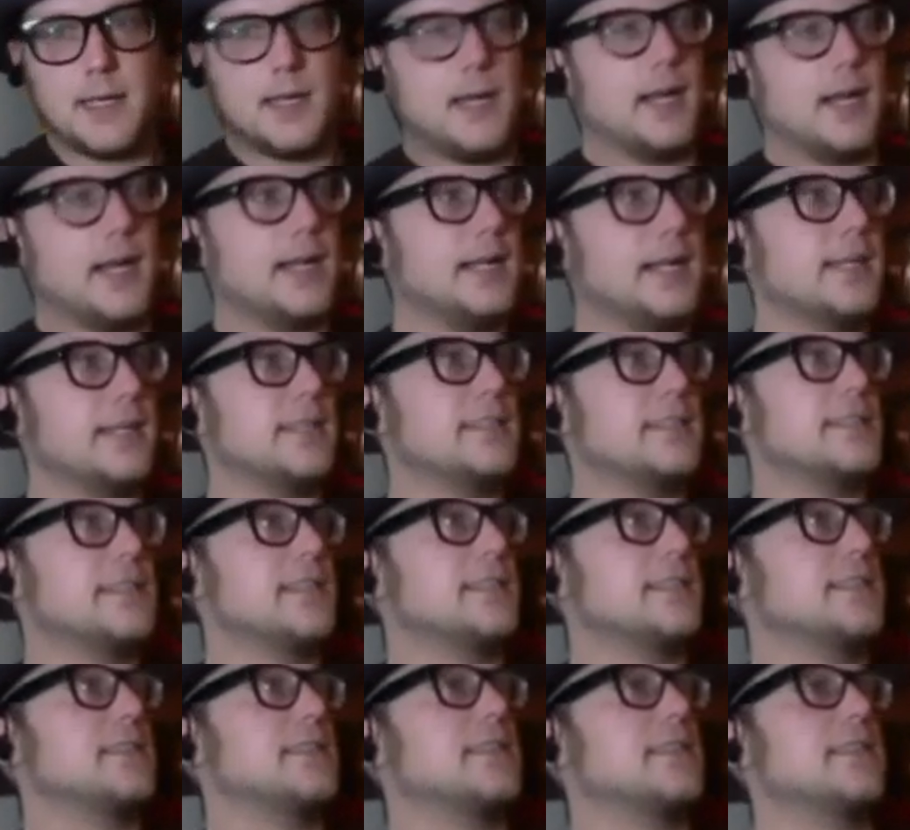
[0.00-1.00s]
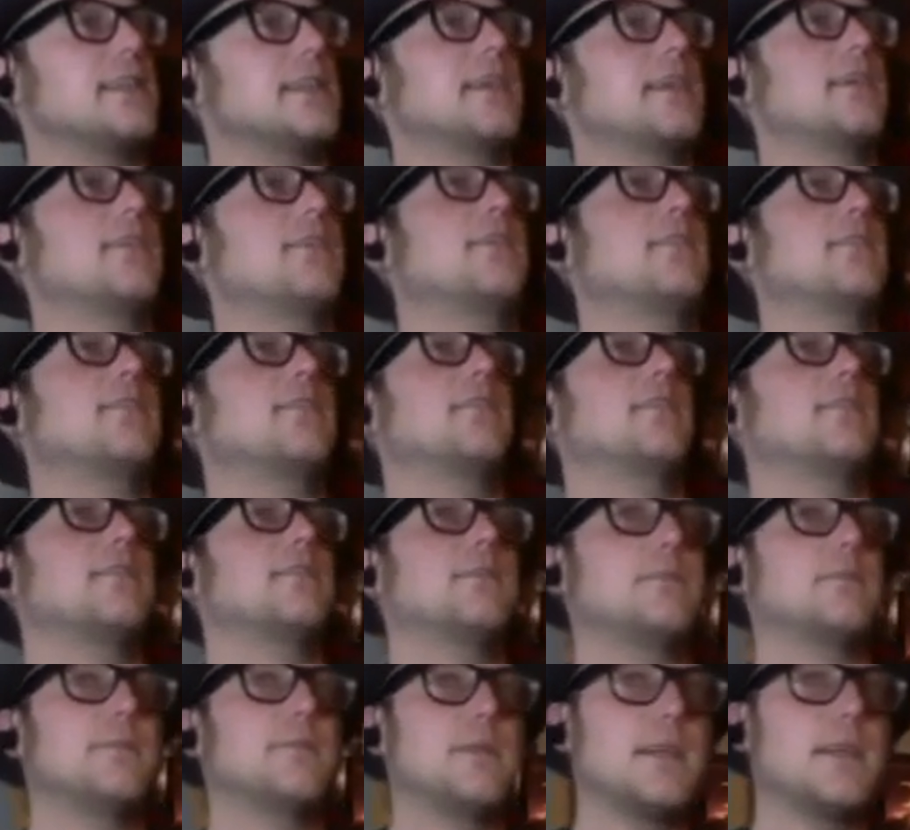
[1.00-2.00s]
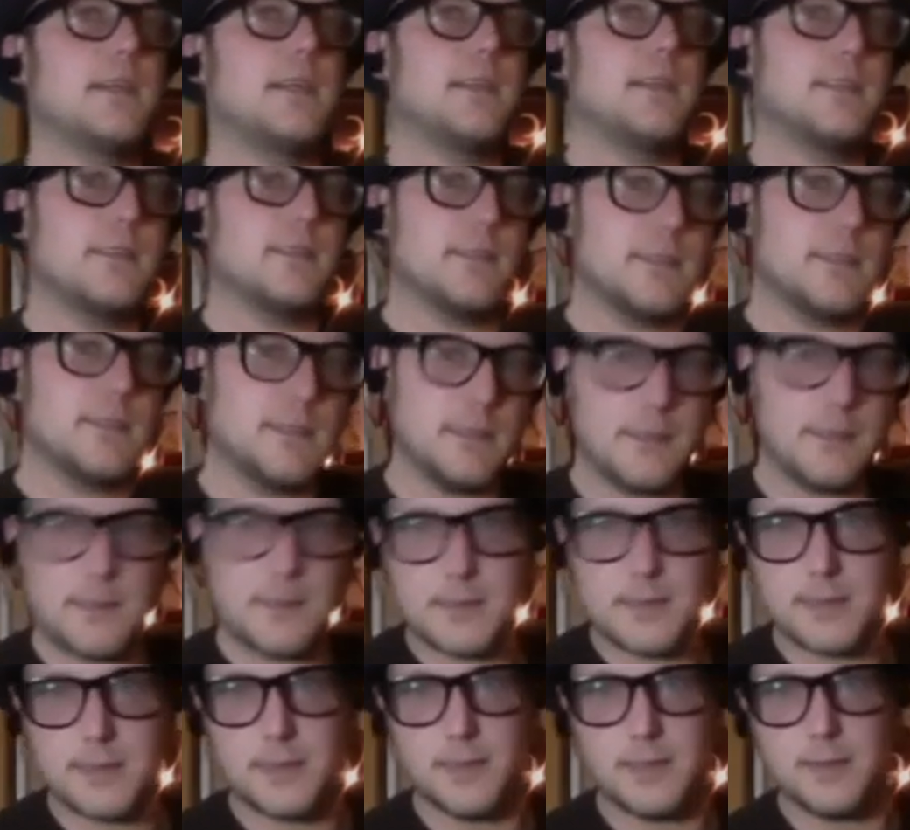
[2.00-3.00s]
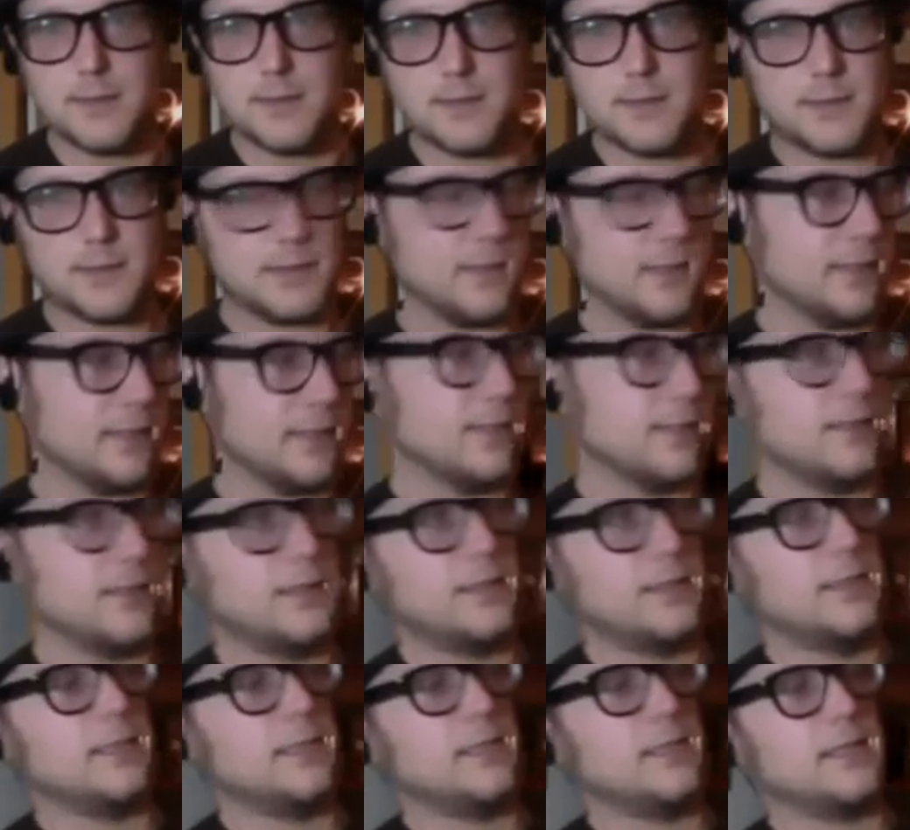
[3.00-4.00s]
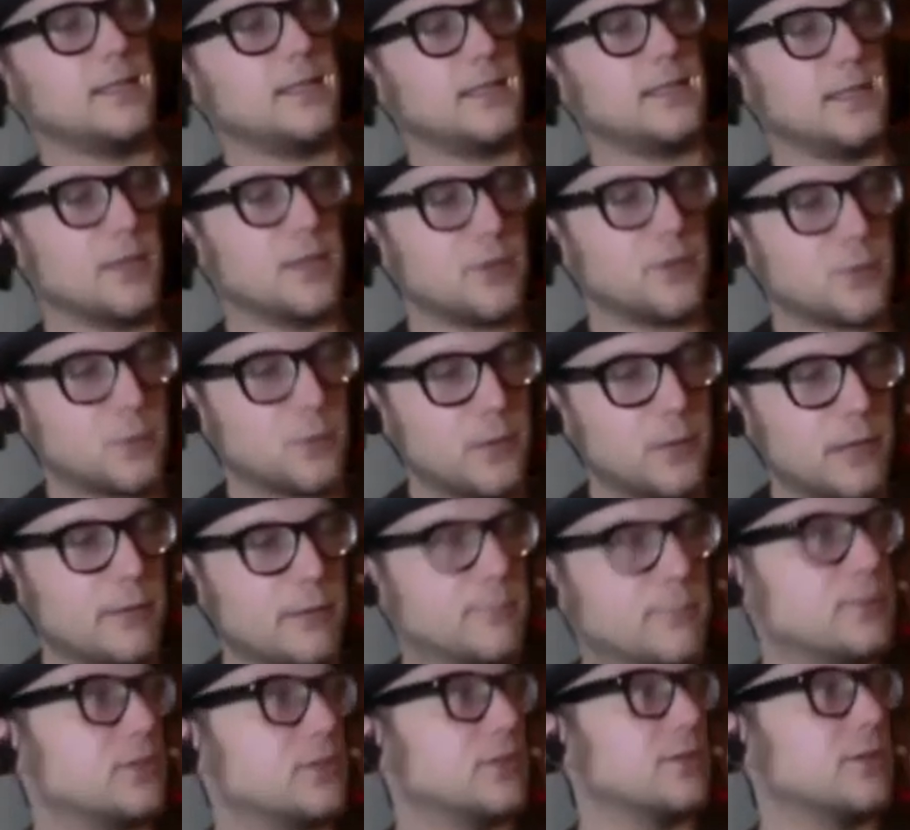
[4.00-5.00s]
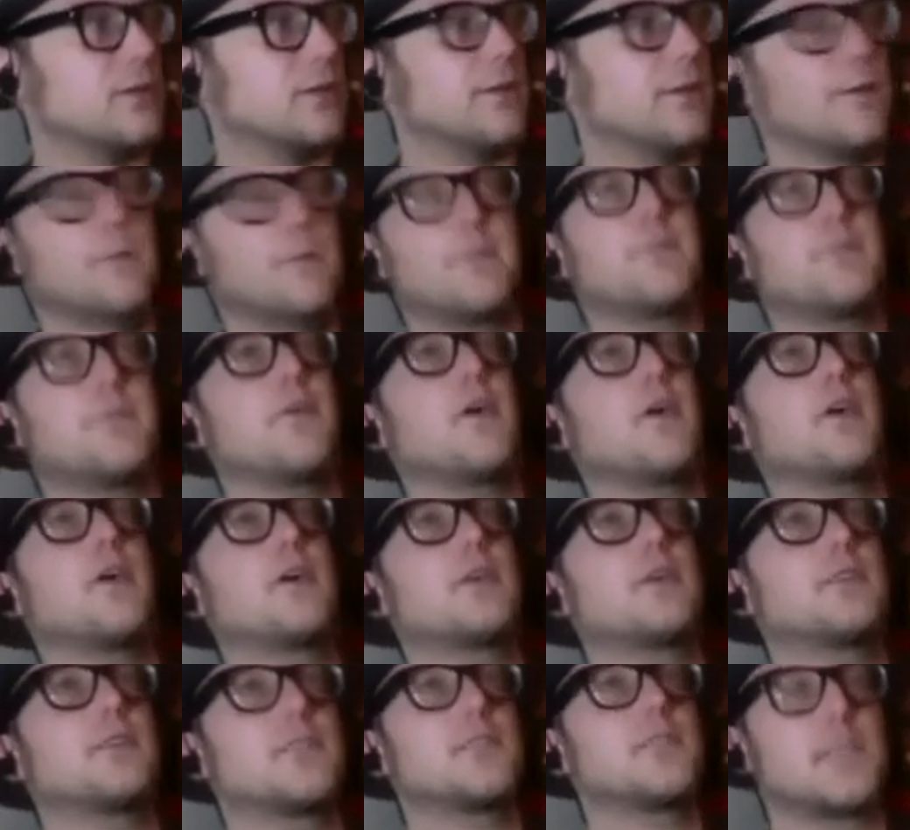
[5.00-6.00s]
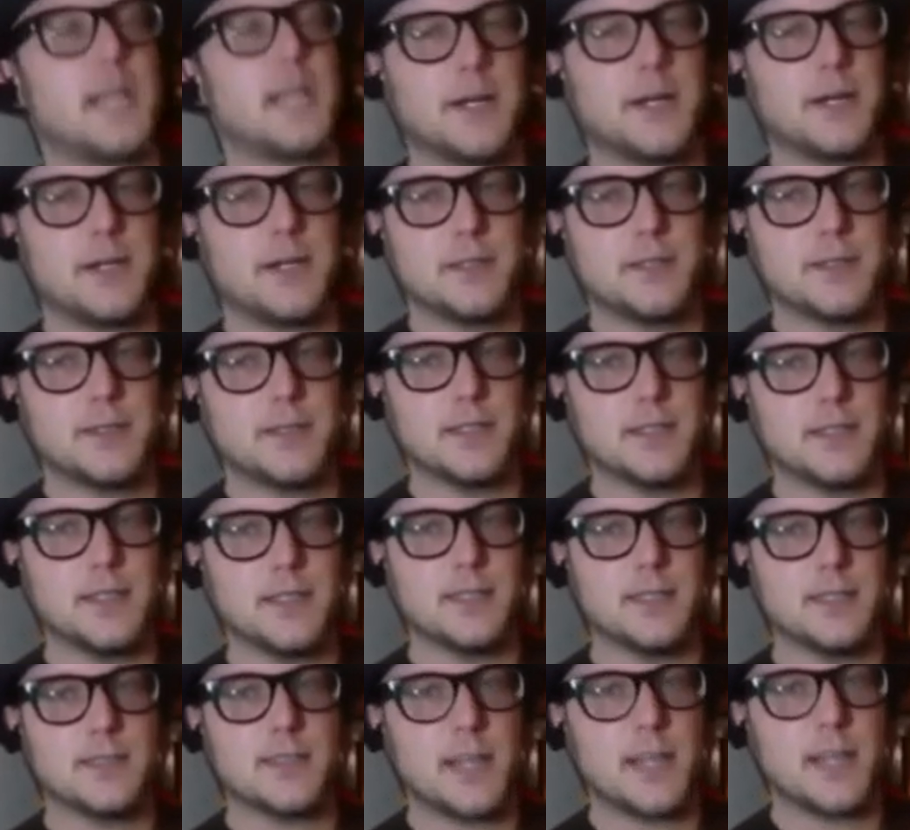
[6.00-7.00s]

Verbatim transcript: I got addicted to like, oh man, you know, the other realms are far scarier than this.